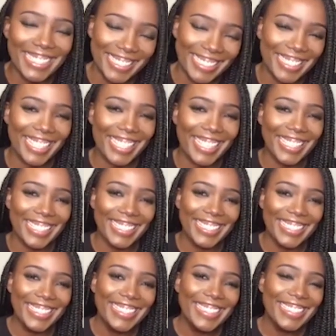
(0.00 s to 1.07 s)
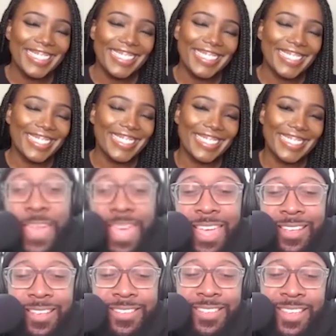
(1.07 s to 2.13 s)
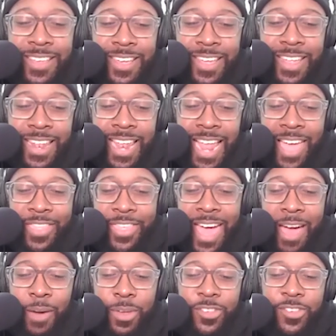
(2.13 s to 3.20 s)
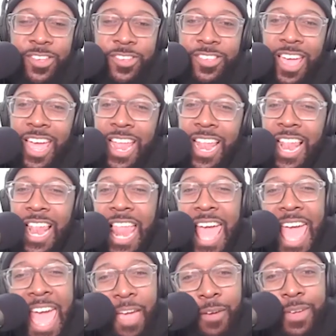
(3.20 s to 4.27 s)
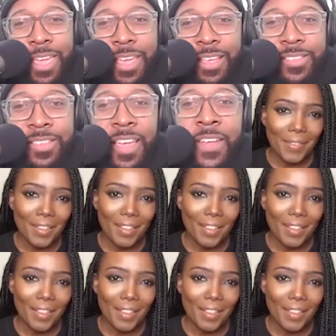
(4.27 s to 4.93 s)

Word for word: like yeah. it's it's all the little things like that, which is hilarious.